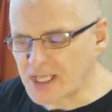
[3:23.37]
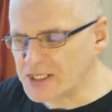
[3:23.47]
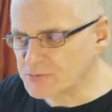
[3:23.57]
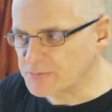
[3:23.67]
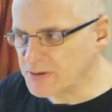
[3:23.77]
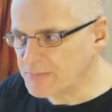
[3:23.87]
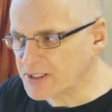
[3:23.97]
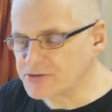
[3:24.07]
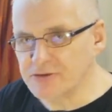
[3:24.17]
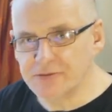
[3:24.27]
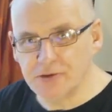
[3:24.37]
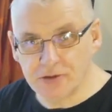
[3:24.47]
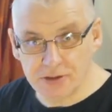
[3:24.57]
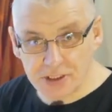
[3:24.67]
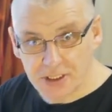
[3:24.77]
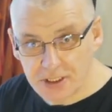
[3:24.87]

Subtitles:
it would be better if you could